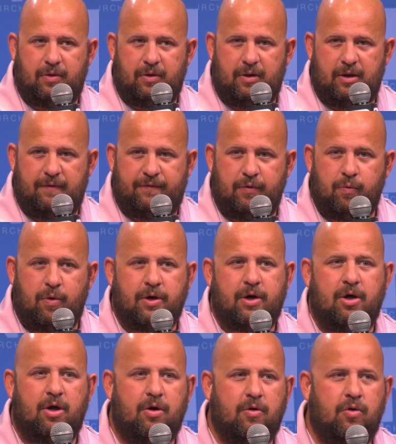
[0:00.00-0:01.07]
if you want to
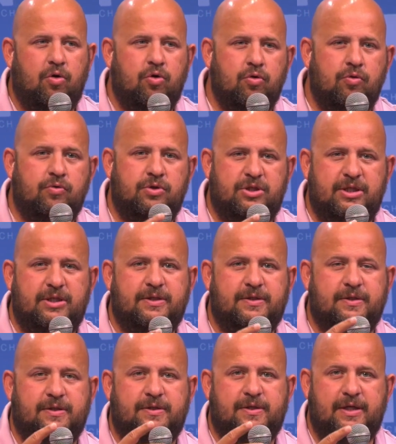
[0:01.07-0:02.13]
know who
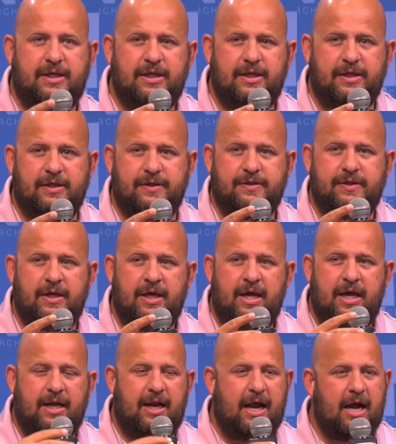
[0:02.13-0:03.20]
Jesus is
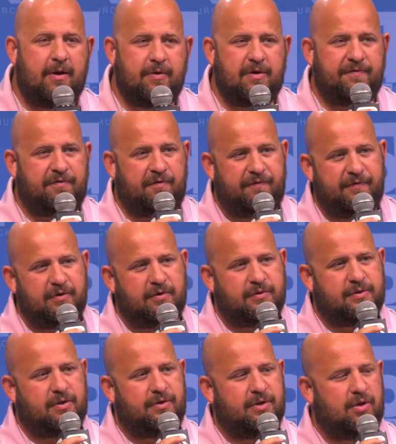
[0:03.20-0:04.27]
and how he
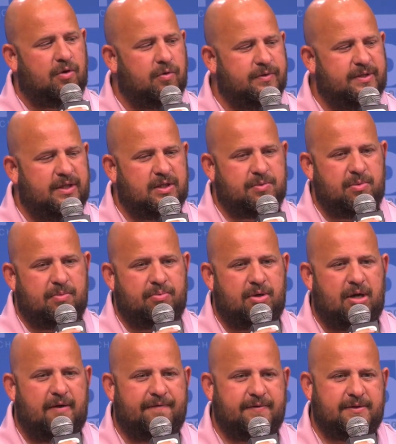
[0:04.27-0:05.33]
fulfills all the Old Testament
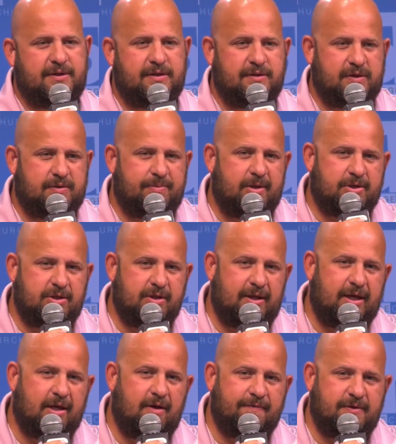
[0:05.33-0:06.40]
prophecies, especially
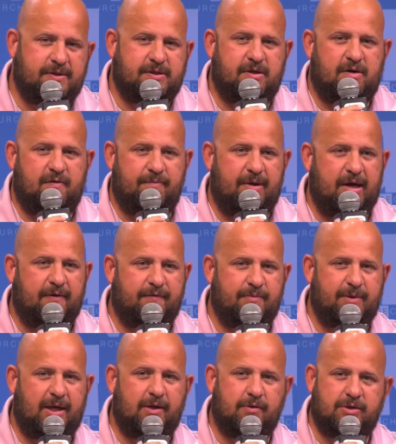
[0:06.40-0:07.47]
that of the Son of Man from
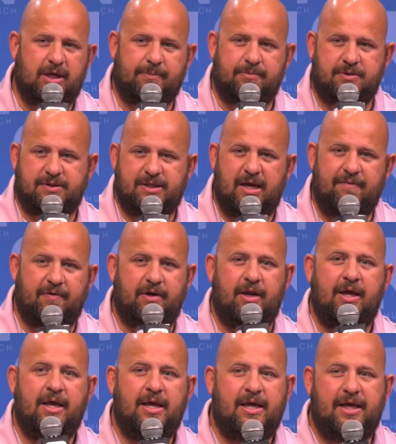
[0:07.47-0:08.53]
Daniel chapter 7,
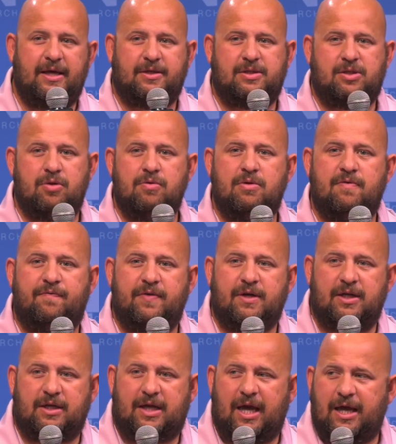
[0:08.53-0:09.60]
mm-hmm. it's through the
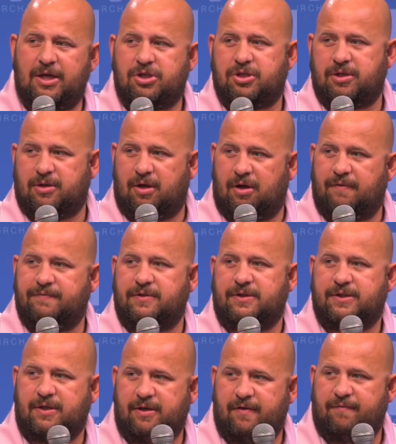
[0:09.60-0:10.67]
vindication of the
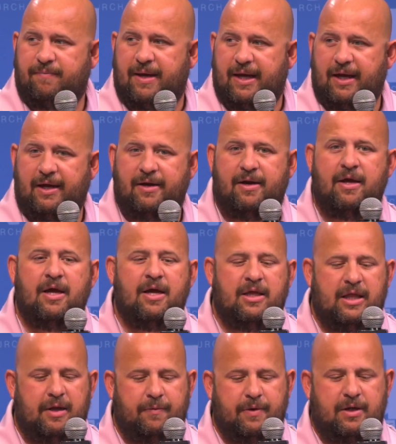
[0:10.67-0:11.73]
Son of Man
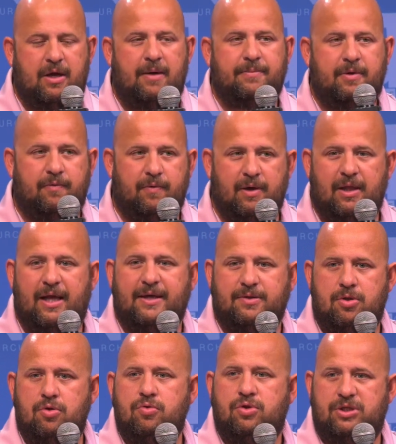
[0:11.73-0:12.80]
that we come to realize
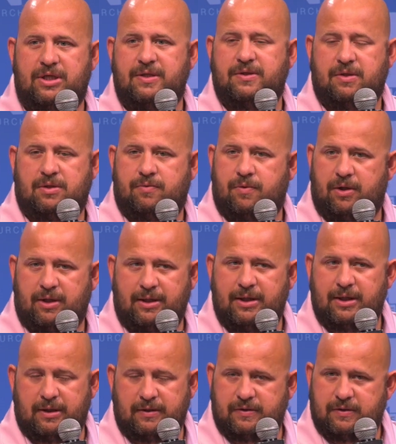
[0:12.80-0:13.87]
who Jesus really
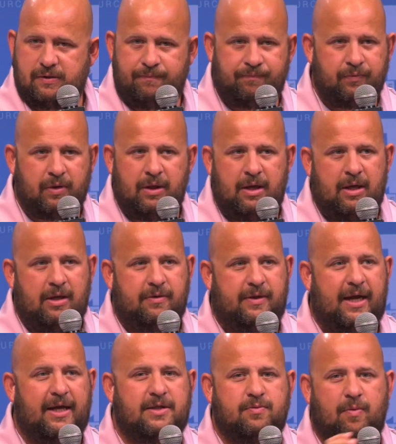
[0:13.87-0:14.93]
is. Yeah
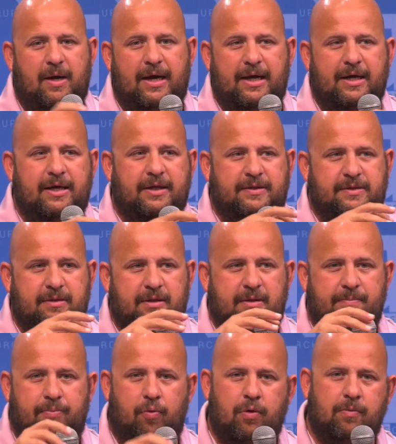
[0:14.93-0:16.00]
that's why it's
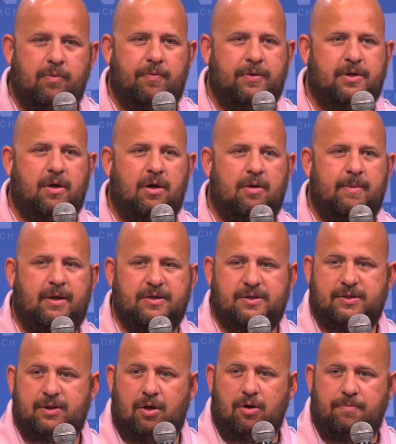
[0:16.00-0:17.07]
important when we talk about
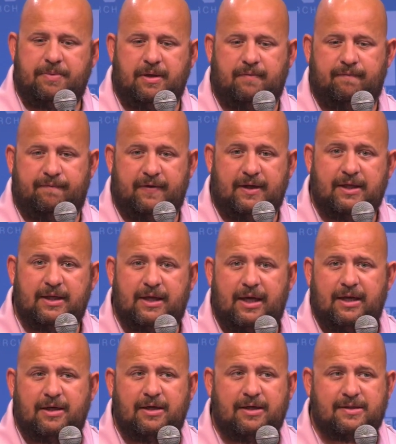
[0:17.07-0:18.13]
Saul being
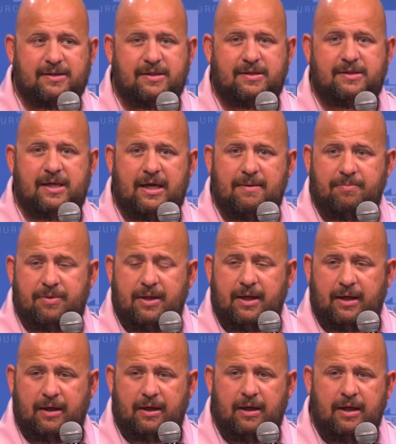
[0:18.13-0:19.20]
vindicated. It's the same
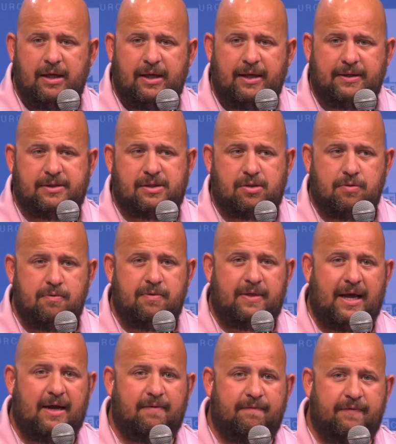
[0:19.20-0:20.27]
thing. It's mm-hmm. through
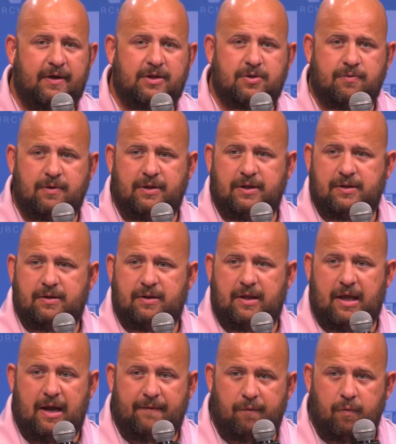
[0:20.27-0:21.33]
that victory that
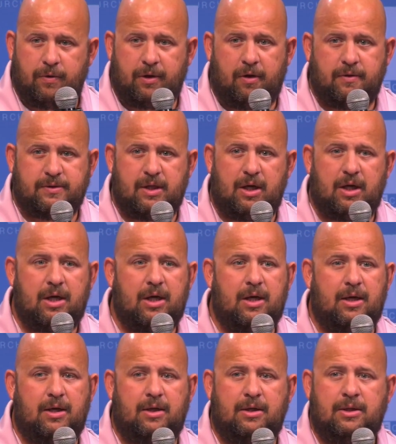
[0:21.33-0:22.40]
everyone goes,
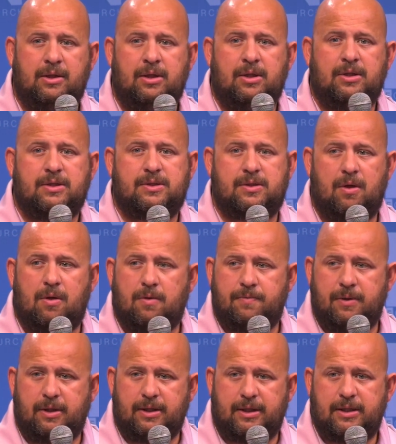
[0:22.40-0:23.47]
ah, oh, Saul
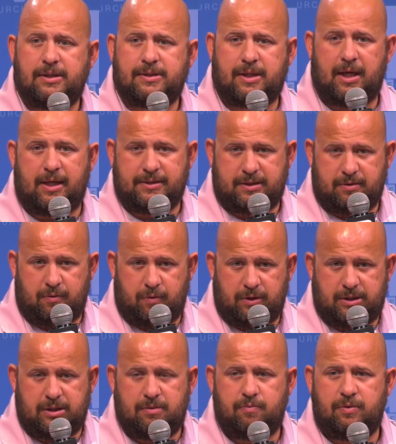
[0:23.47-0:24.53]
really is God's
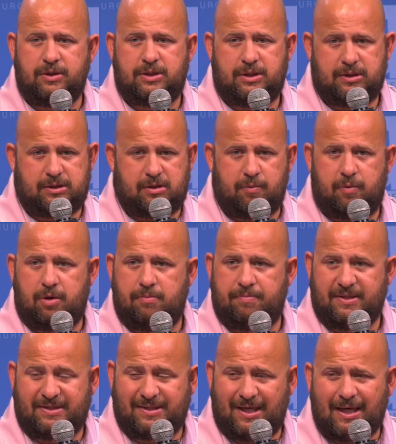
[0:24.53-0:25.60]
anointed, yeah. which is the word
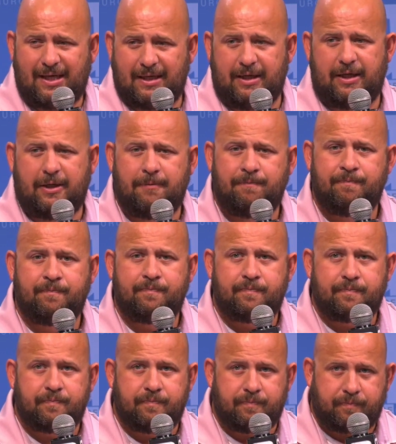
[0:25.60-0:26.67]
Messiah.
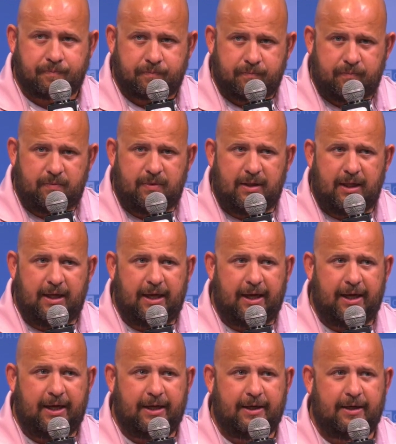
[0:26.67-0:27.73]
Mm-hmm.
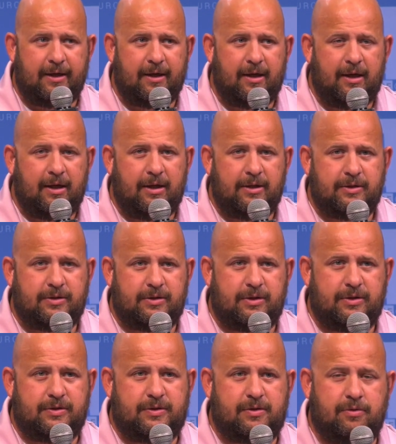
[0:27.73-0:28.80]
And
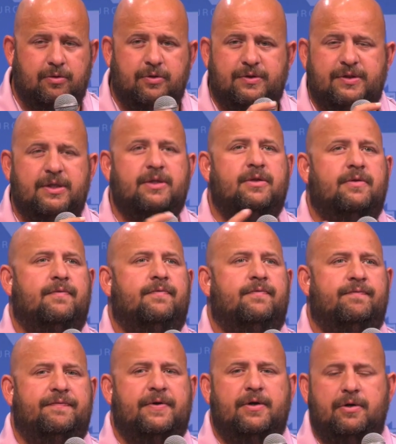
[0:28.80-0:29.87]
so you see the
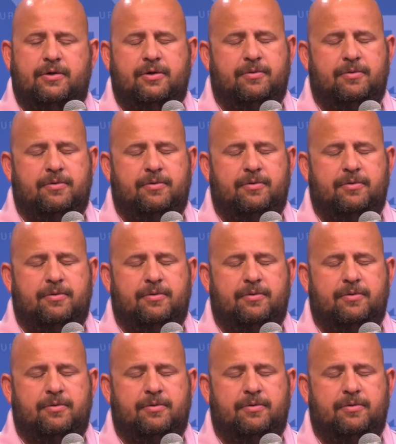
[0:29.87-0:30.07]
very clear